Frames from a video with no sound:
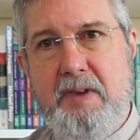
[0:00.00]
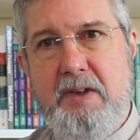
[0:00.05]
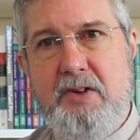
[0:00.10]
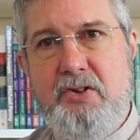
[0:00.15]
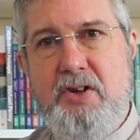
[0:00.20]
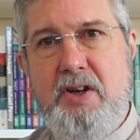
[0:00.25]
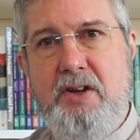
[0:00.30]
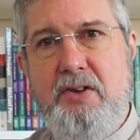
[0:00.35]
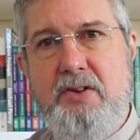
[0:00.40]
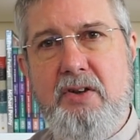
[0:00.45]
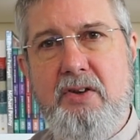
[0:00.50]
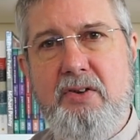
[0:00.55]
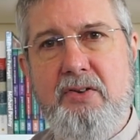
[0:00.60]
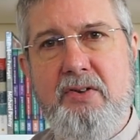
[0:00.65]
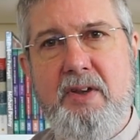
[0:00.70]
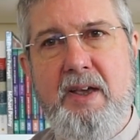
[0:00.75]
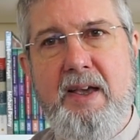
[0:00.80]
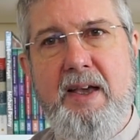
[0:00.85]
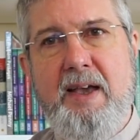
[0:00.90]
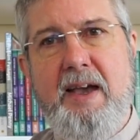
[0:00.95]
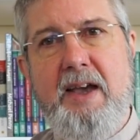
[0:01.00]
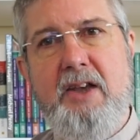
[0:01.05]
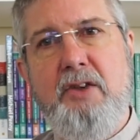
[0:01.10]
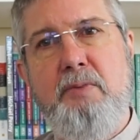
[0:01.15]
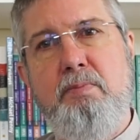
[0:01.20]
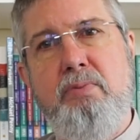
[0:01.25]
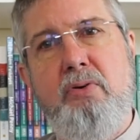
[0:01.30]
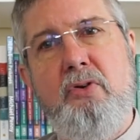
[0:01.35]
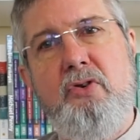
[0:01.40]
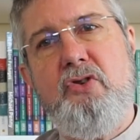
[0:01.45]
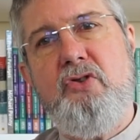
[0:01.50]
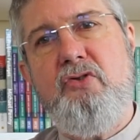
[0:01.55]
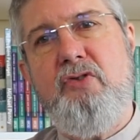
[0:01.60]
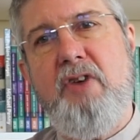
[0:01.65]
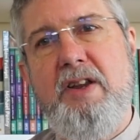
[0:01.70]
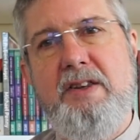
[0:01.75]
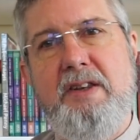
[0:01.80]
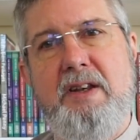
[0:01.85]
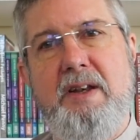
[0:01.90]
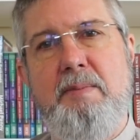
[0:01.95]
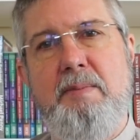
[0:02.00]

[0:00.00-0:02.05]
Jesus has prostrated